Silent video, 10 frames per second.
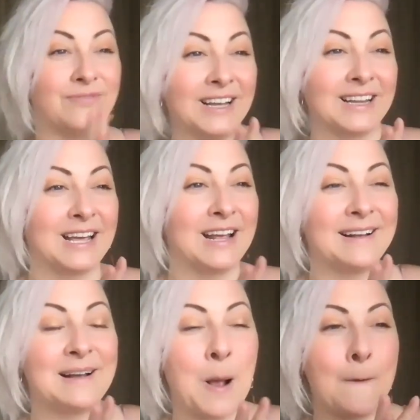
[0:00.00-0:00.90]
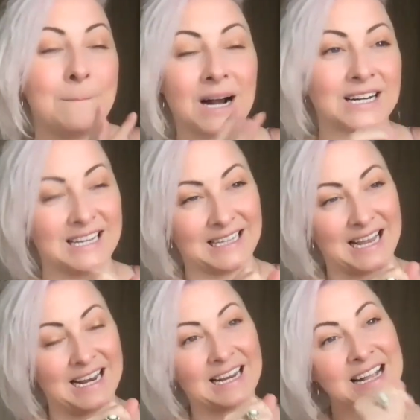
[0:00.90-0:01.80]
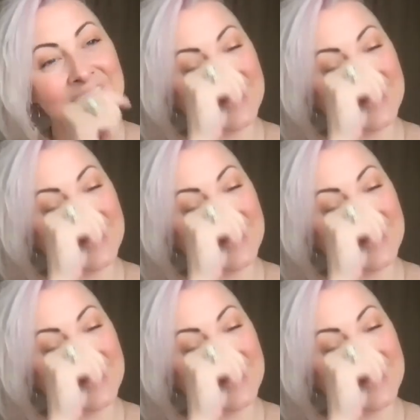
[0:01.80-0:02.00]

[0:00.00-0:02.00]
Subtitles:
feel it percolating.